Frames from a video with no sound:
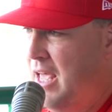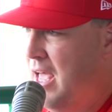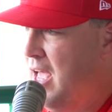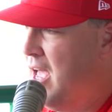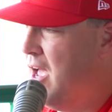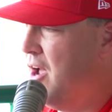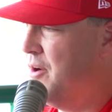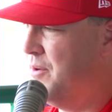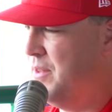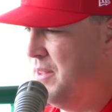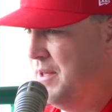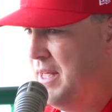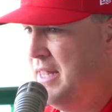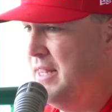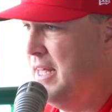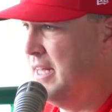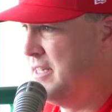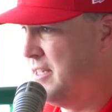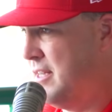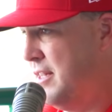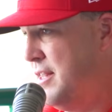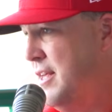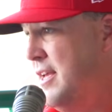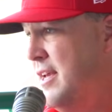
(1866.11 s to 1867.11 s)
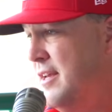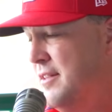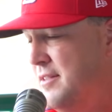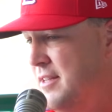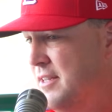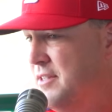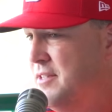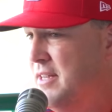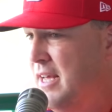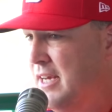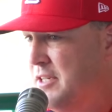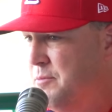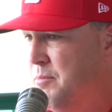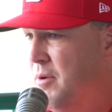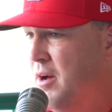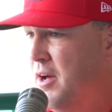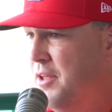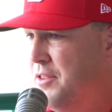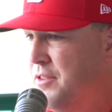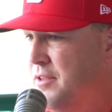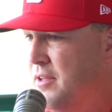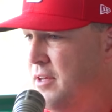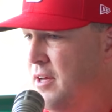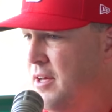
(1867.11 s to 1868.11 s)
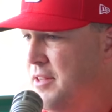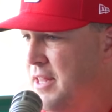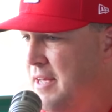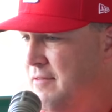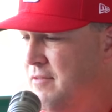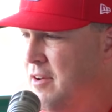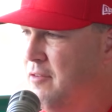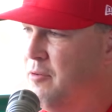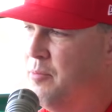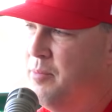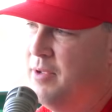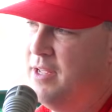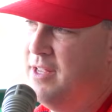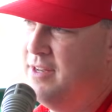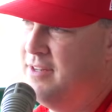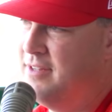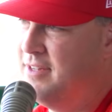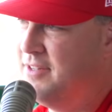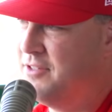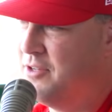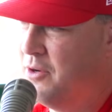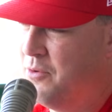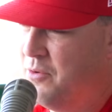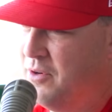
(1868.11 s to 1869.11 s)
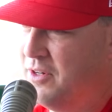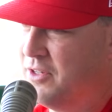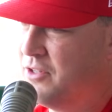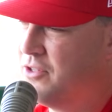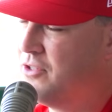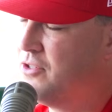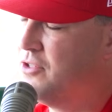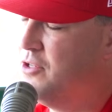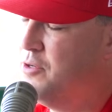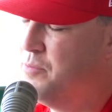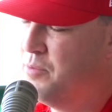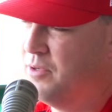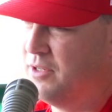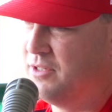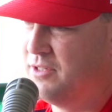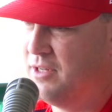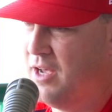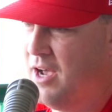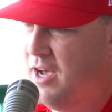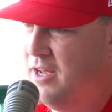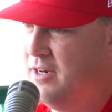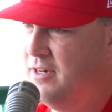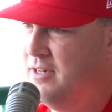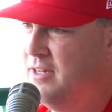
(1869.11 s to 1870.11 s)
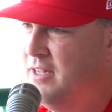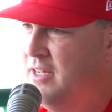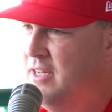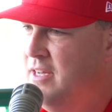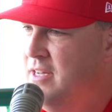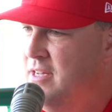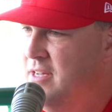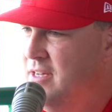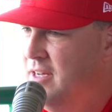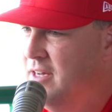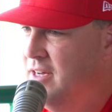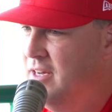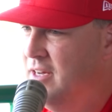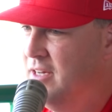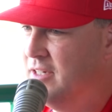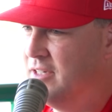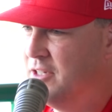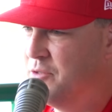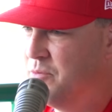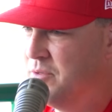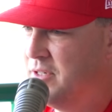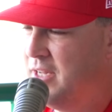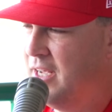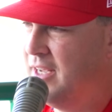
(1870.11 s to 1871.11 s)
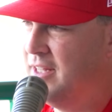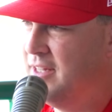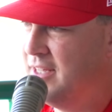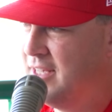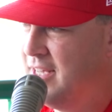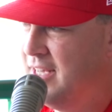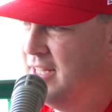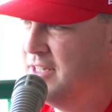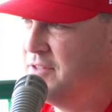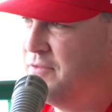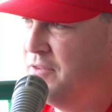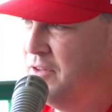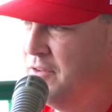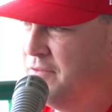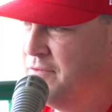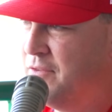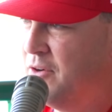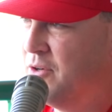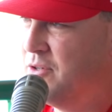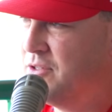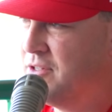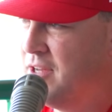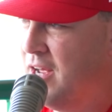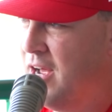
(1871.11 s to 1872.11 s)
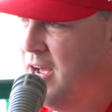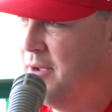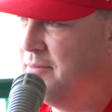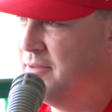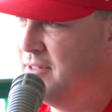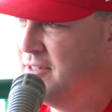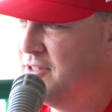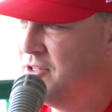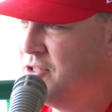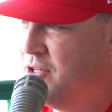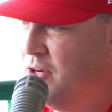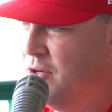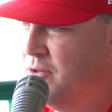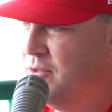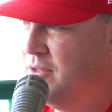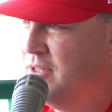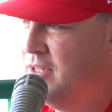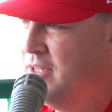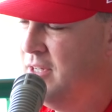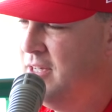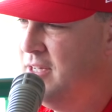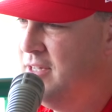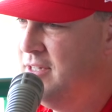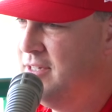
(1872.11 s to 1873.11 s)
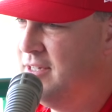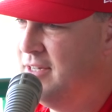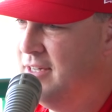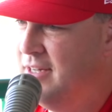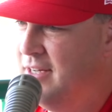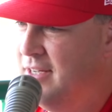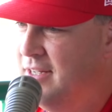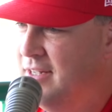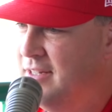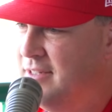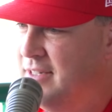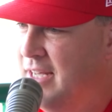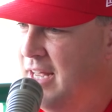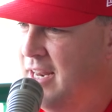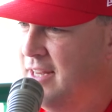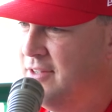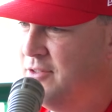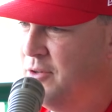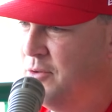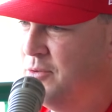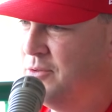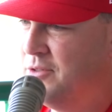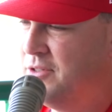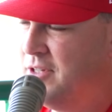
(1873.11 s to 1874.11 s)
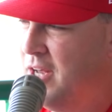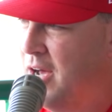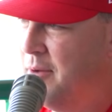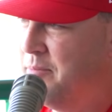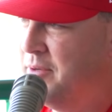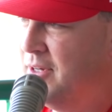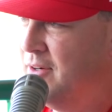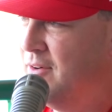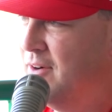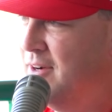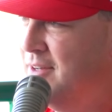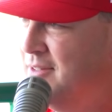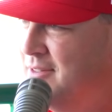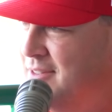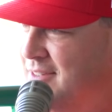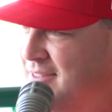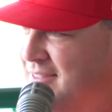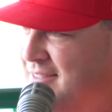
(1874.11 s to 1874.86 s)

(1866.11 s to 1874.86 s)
Yeah, and that's the thing. This next month, they've never been. And so we're super excited because we're taking the kids for the first time, get to show Daddy's old stomping grounds.